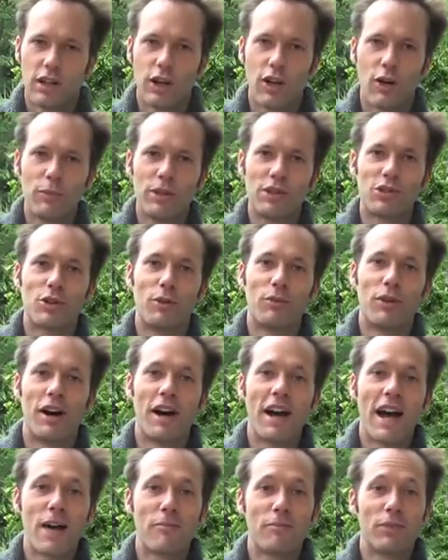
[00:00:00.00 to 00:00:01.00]
Glad
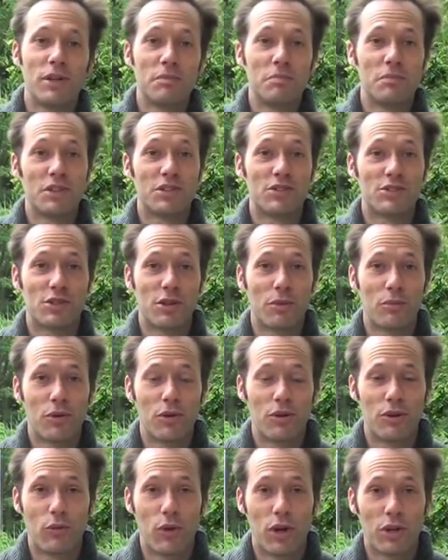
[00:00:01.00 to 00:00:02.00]
Midsommar, happy
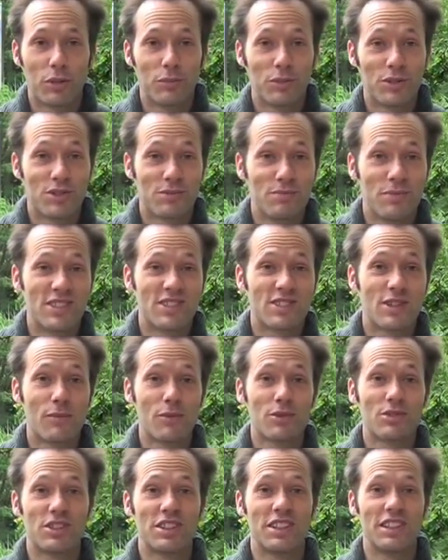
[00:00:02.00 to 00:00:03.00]
Midsummer, welcome to
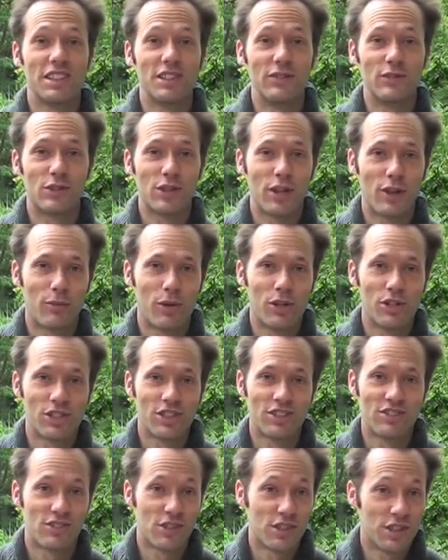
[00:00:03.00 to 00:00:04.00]
Midsummer's Eve
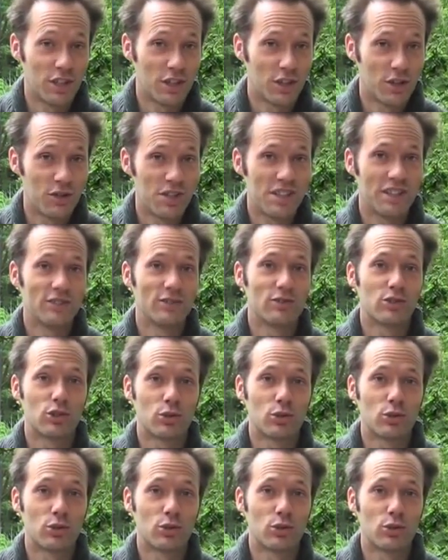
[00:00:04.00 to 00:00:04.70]
celebrations here in